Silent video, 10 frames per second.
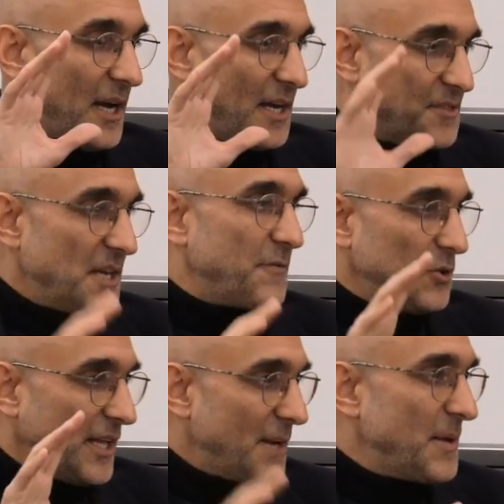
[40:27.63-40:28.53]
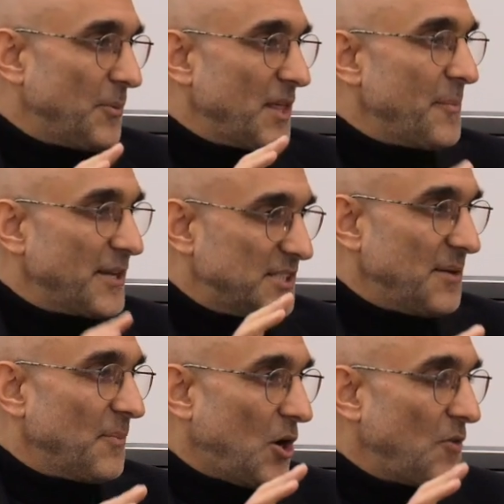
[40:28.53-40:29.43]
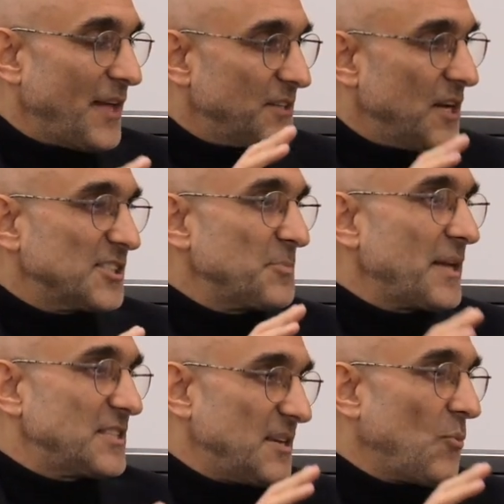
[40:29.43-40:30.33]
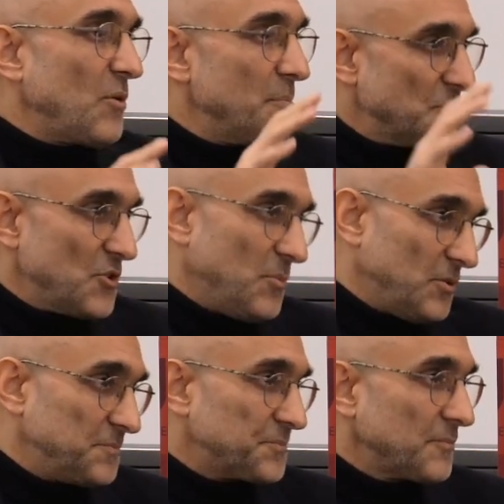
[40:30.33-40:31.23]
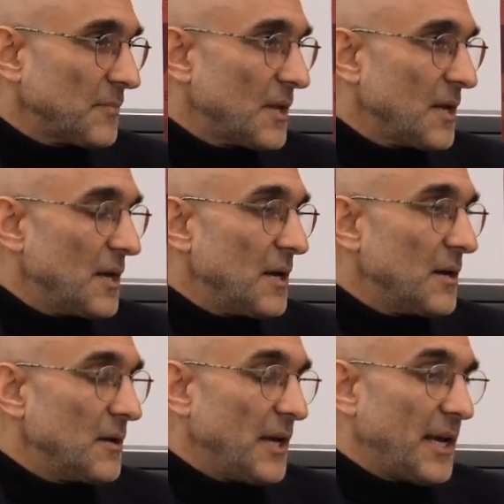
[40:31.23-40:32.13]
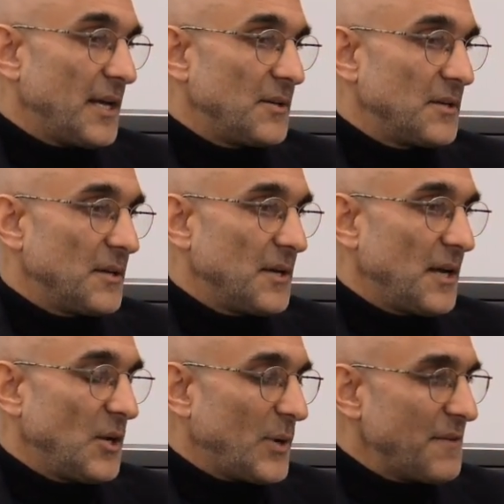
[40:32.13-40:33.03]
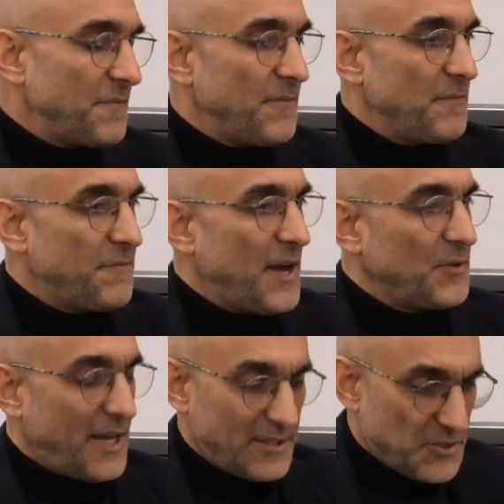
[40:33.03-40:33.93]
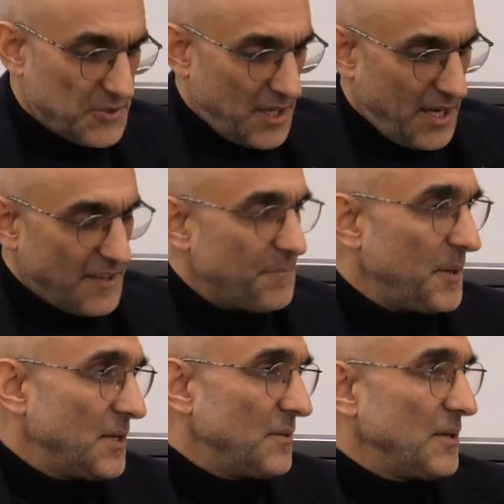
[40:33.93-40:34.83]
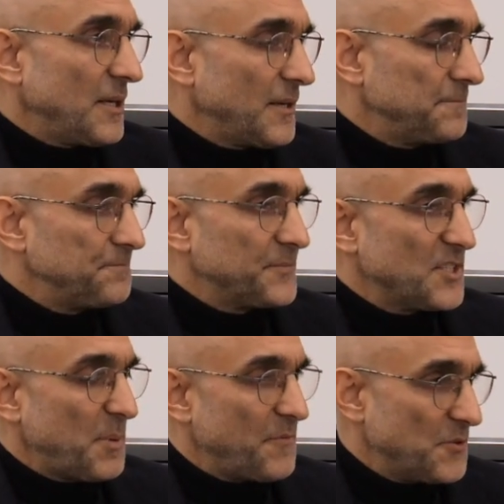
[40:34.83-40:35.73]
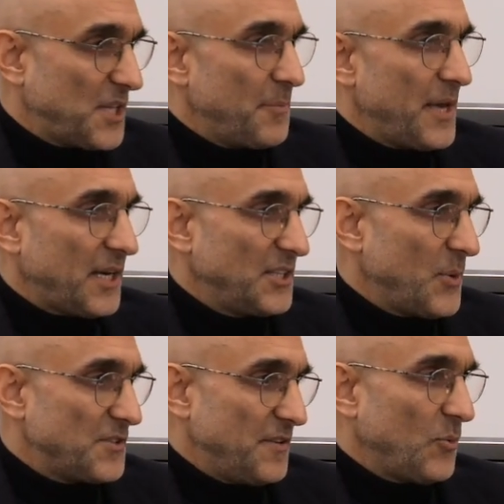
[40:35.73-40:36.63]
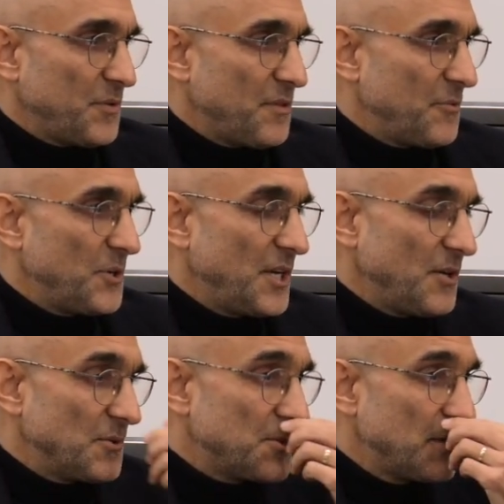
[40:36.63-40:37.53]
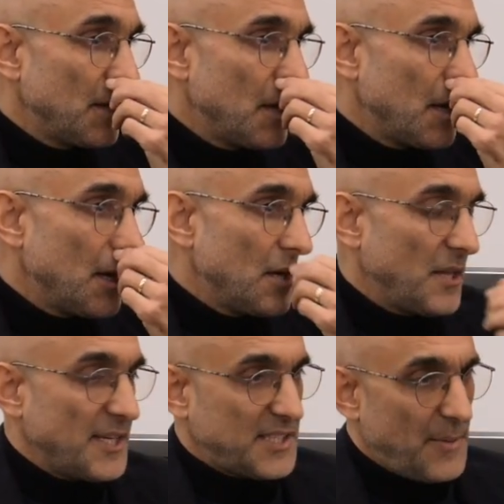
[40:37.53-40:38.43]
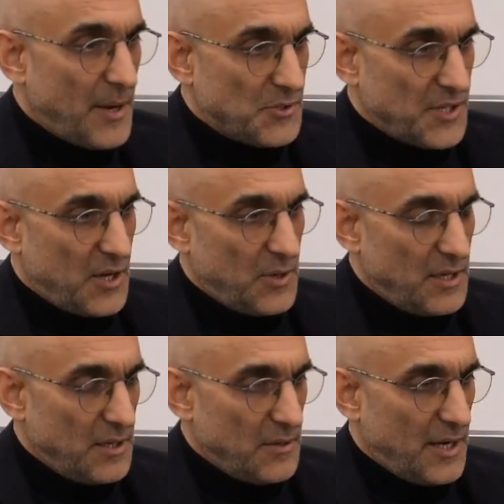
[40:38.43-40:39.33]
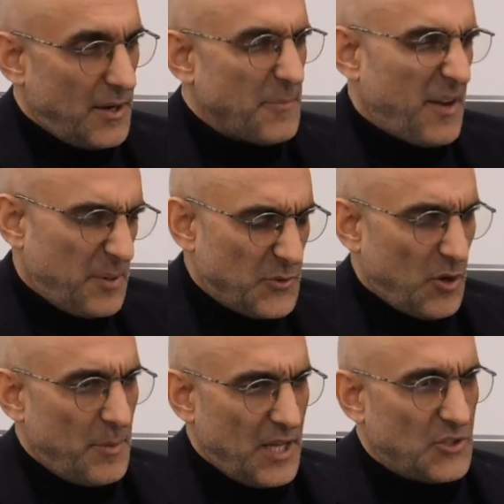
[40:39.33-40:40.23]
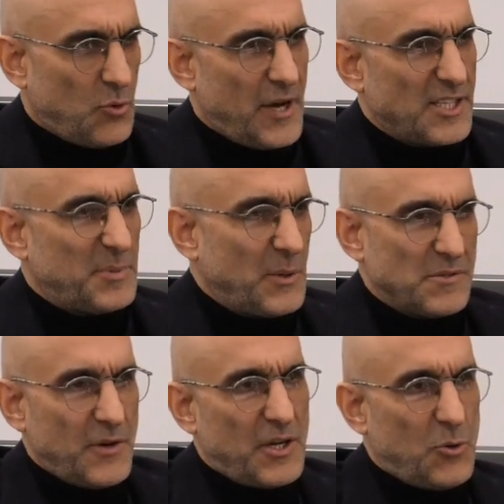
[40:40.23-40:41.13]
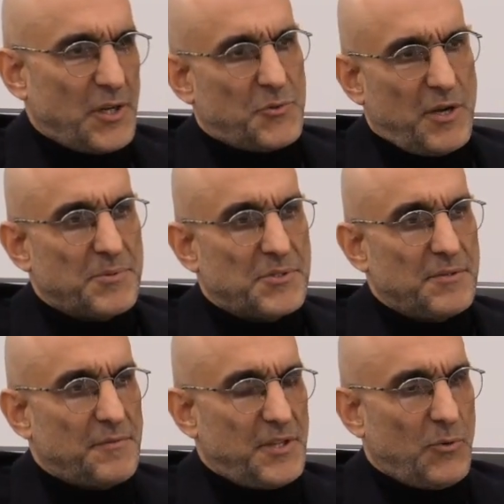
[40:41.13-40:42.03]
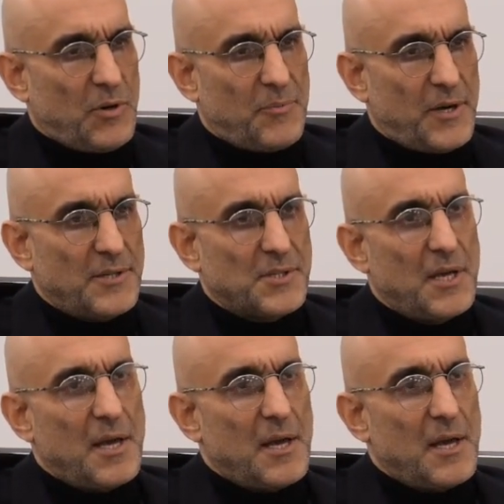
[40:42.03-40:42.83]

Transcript: I think for a lot of people that makes them, all that does is makes them more miserable. Mm-hmm. And you know, what I found, I've been, this is my first time back in the U.S. in more than 3 years. Last time I was out, I've been to Armenia twice, but that was very quick trips for the Aurora Prize.